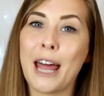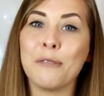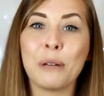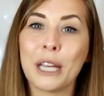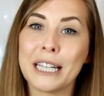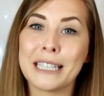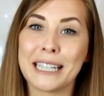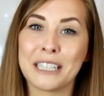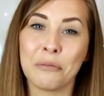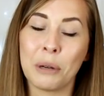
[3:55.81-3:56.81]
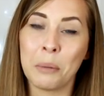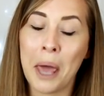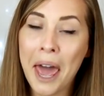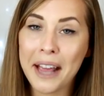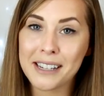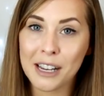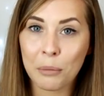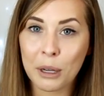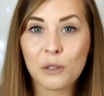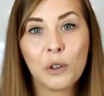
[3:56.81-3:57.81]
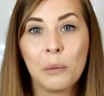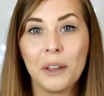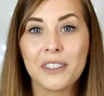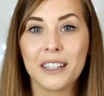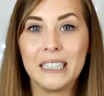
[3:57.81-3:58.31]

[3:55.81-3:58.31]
and because things have been a bit hectic the past few months,